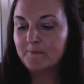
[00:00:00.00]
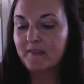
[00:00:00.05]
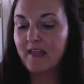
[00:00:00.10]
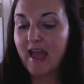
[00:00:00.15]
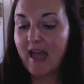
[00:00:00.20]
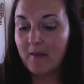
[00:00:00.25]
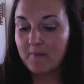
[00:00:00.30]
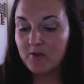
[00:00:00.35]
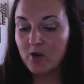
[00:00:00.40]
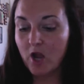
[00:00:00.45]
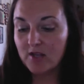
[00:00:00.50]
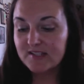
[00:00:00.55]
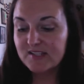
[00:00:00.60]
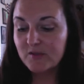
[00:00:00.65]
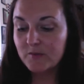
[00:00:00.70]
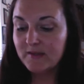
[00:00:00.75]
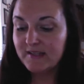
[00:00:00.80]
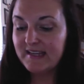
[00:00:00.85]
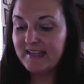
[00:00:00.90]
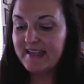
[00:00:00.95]
You're
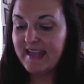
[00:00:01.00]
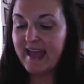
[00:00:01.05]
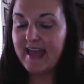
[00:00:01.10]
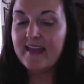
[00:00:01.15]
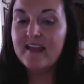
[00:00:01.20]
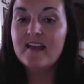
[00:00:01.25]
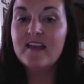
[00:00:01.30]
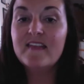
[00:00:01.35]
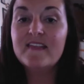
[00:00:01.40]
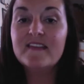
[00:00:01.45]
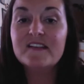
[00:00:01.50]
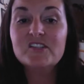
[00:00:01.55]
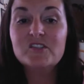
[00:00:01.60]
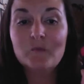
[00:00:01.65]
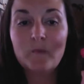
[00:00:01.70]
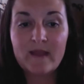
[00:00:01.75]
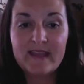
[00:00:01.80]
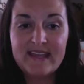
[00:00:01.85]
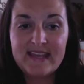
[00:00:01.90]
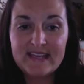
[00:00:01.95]
also going to get the
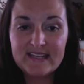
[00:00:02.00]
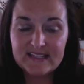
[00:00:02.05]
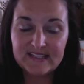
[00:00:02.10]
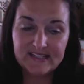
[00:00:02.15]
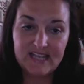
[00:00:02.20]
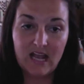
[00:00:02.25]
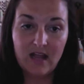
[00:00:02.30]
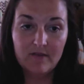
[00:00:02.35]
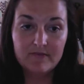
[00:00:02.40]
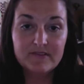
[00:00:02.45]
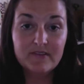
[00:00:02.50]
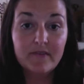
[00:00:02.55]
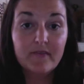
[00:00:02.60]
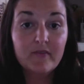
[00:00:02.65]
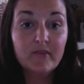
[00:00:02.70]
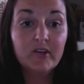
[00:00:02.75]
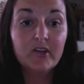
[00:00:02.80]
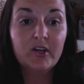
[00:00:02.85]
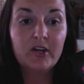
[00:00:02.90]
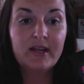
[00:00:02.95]
Schwenky and Soft
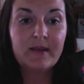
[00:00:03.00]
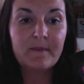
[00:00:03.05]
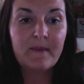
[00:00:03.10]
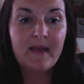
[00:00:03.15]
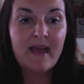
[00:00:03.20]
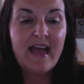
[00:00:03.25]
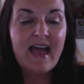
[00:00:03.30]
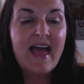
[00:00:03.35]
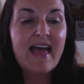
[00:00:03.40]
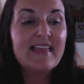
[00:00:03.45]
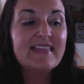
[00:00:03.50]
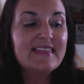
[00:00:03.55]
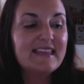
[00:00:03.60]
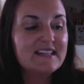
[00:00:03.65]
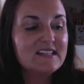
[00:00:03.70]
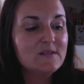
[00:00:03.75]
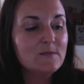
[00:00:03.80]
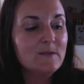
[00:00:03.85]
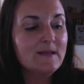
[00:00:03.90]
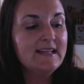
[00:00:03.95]
Foot Cream.
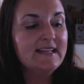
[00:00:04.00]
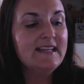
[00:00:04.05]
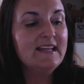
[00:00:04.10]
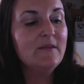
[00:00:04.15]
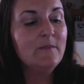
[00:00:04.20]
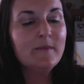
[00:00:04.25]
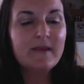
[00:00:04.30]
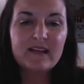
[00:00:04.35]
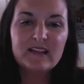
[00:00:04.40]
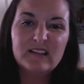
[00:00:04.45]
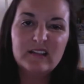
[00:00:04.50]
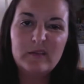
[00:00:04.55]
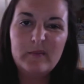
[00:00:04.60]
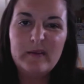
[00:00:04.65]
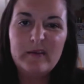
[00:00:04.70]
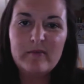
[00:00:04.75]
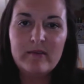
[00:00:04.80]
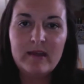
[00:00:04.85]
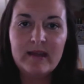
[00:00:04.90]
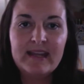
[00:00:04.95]
This one can be a little
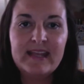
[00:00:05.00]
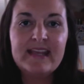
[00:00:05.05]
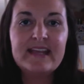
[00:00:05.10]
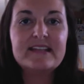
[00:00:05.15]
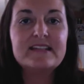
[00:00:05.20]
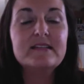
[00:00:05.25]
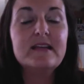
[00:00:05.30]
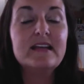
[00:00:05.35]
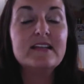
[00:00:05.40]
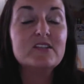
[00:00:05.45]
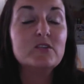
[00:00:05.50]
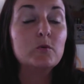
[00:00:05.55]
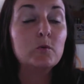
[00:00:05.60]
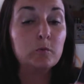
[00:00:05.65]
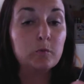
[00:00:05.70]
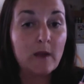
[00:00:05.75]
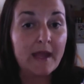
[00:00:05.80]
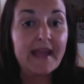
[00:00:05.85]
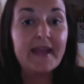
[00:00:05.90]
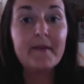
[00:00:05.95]
bit runny. It has
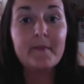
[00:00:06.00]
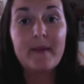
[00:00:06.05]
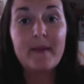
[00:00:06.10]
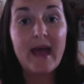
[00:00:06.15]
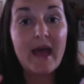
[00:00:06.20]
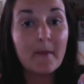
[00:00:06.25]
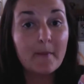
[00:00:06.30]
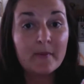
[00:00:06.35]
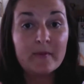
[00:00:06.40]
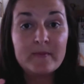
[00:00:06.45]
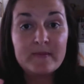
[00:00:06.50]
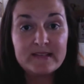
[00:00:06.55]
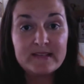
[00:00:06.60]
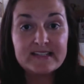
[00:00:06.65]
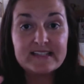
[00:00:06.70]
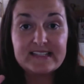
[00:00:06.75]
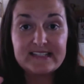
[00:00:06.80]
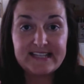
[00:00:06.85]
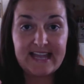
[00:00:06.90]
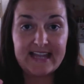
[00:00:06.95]
great peppermint
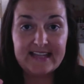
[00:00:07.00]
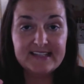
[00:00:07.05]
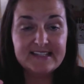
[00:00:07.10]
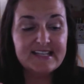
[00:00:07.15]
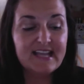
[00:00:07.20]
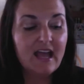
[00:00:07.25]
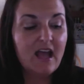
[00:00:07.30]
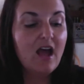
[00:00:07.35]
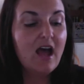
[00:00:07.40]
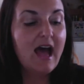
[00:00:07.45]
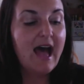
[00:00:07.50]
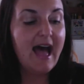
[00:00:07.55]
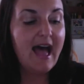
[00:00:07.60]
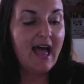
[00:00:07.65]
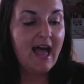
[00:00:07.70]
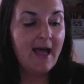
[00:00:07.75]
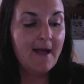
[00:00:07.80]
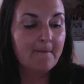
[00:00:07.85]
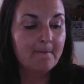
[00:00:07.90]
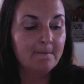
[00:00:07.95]
scent,
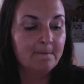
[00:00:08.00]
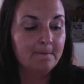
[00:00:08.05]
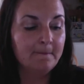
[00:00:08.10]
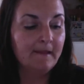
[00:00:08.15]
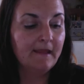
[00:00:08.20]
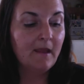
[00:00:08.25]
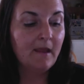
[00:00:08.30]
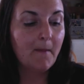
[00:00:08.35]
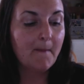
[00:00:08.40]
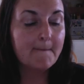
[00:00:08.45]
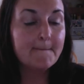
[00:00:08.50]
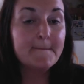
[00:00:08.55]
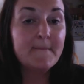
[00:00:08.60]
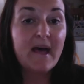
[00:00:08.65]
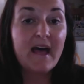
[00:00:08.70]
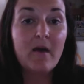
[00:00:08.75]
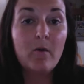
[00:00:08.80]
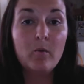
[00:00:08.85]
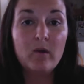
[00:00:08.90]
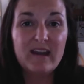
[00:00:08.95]

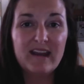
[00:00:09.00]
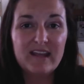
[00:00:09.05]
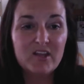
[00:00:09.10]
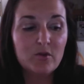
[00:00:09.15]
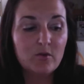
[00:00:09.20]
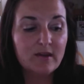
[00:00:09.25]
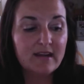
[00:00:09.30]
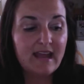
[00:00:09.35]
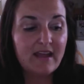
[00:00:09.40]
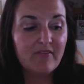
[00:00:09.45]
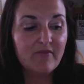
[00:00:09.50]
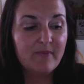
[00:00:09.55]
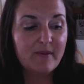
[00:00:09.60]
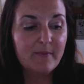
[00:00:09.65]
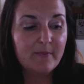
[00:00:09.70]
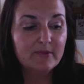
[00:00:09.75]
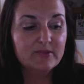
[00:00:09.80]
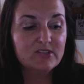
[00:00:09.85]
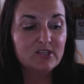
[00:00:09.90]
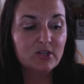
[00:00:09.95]
but what you could have
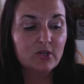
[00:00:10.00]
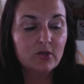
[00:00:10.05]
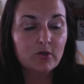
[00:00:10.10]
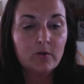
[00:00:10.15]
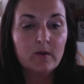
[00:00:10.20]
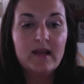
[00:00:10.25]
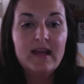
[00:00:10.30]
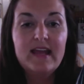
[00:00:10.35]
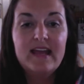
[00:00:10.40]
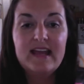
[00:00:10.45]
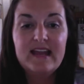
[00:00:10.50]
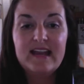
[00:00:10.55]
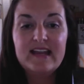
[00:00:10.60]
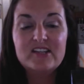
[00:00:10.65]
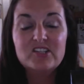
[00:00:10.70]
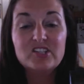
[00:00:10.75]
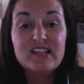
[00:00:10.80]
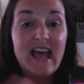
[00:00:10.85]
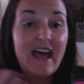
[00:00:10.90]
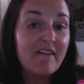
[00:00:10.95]
people do is
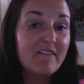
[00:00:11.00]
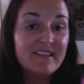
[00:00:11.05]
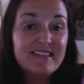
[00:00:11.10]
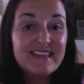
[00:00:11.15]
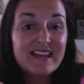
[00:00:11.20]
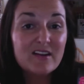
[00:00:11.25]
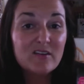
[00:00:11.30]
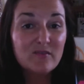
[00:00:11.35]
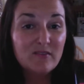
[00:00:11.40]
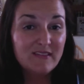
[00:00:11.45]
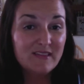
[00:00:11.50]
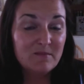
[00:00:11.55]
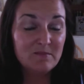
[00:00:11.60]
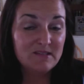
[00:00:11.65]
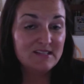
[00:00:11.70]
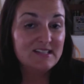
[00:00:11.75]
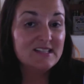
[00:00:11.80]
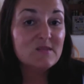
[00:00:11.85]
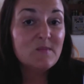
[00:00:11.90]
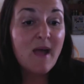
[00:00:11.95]
just have it there for them to
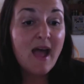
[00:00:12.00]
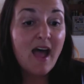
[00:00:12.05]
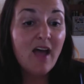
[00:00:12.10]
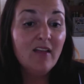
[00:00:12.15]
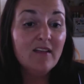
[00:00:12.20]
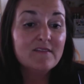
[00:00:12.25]
smell.